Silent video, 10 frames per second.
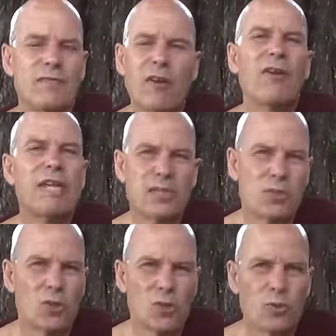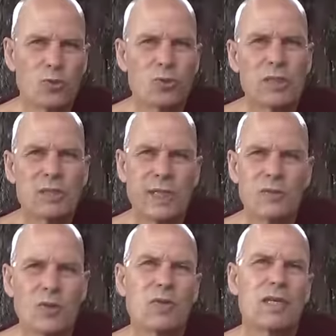very easy to lose. It
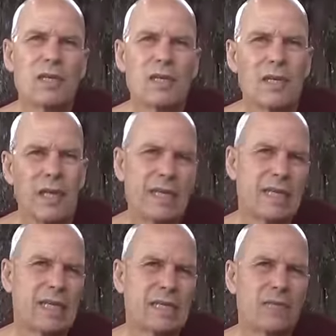takes only like that.